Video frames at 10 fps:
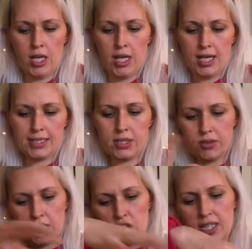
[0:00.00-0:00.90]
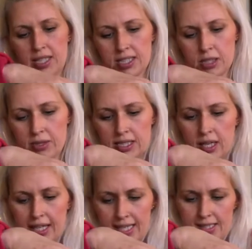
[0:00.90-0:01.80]
until this year, so I
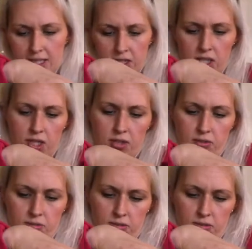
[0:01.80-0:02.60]
guess it's new.